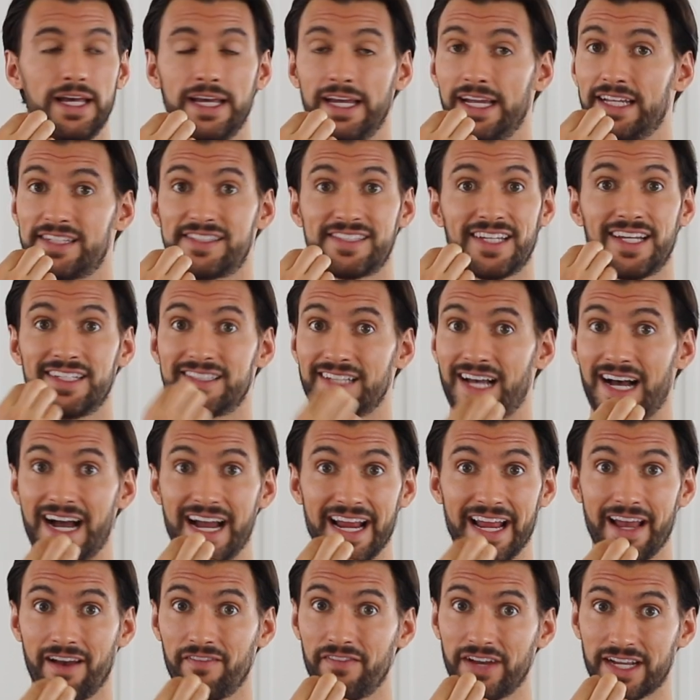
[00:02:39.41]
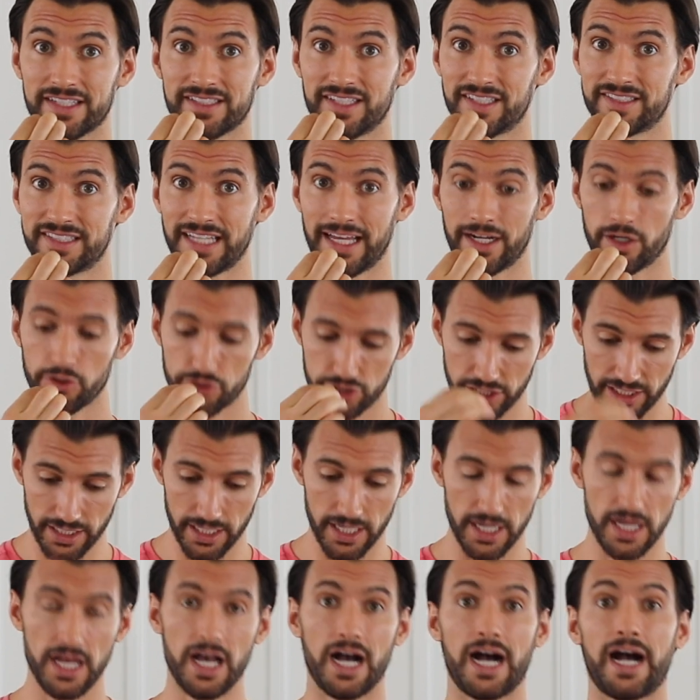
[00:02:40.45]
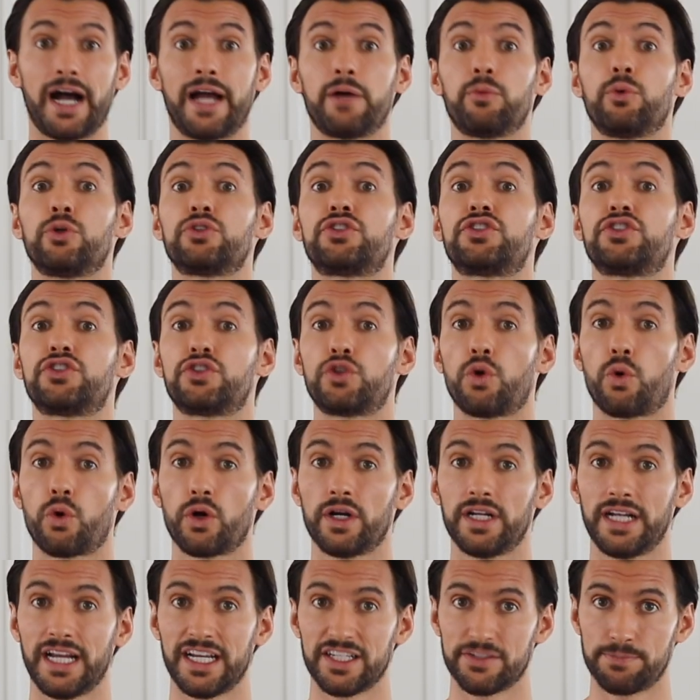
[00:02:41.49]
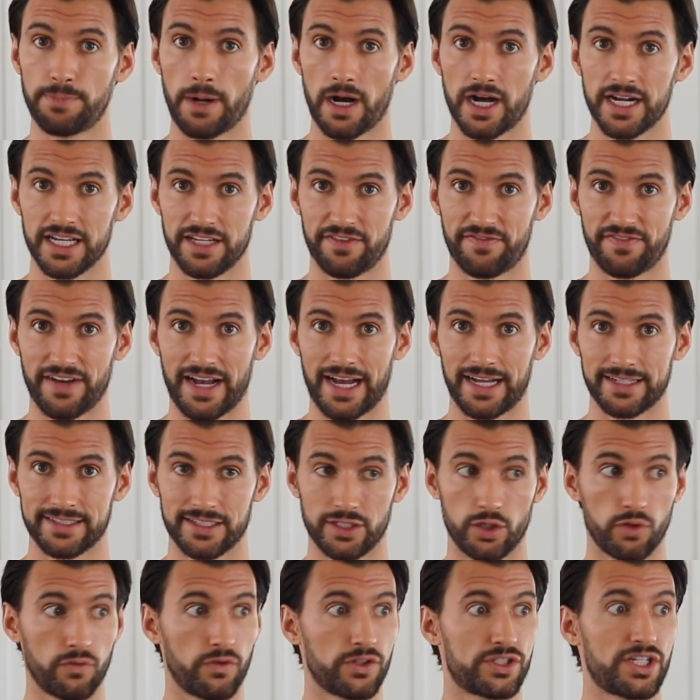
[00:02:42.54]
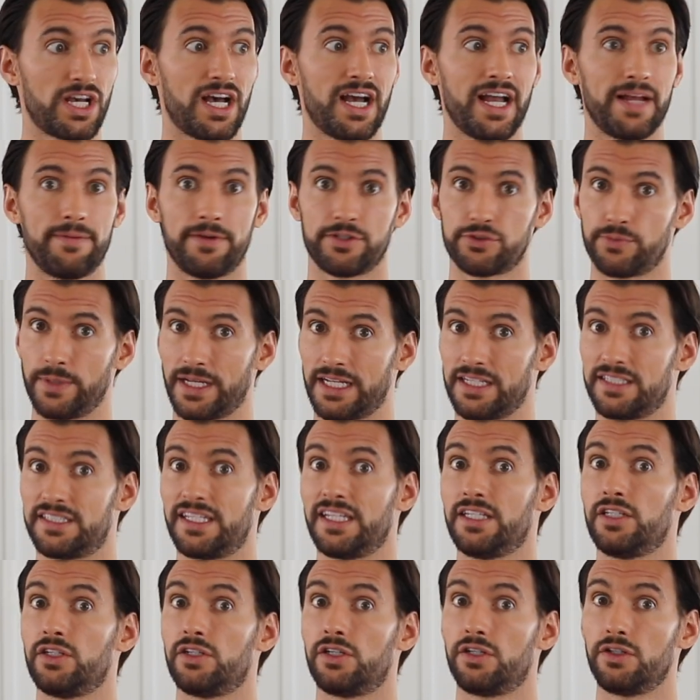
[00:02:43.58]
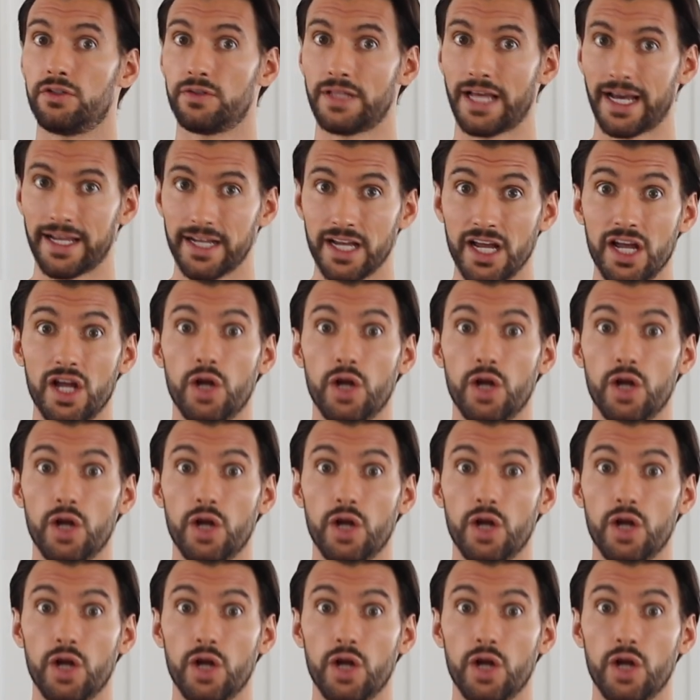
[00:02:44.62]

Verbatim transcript: It says, I have excess energy. I will store it as body fat. And over time, as we continue to do that,